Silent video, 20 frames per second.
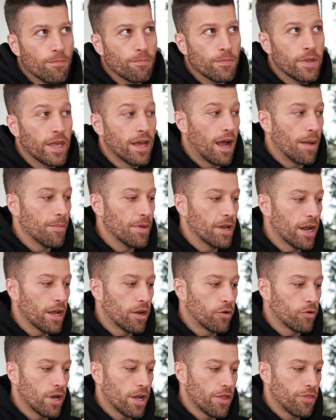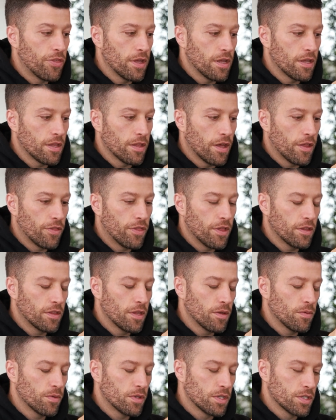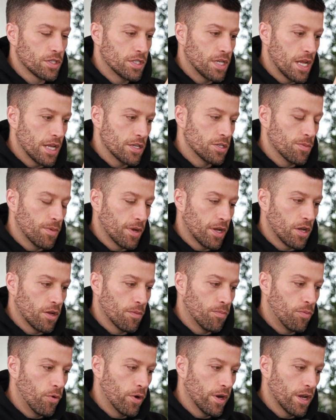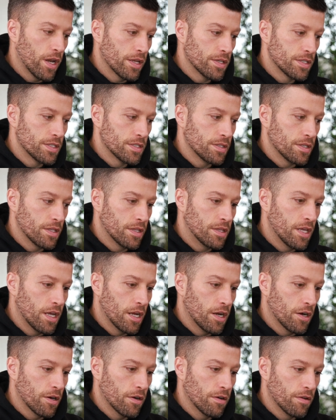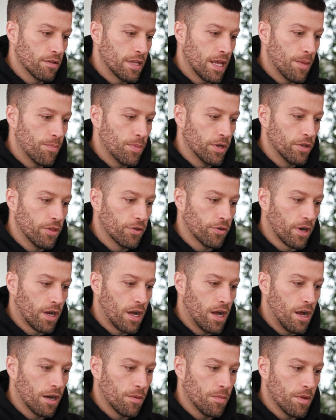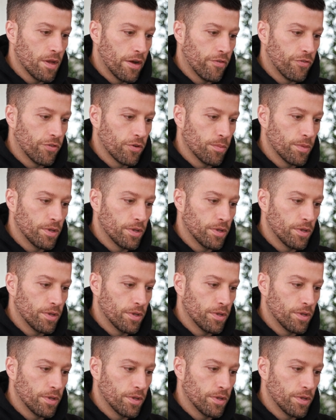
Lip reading: Yeah, I mean, I agree. I think thing with the States, you make a good point, is they build their economy off their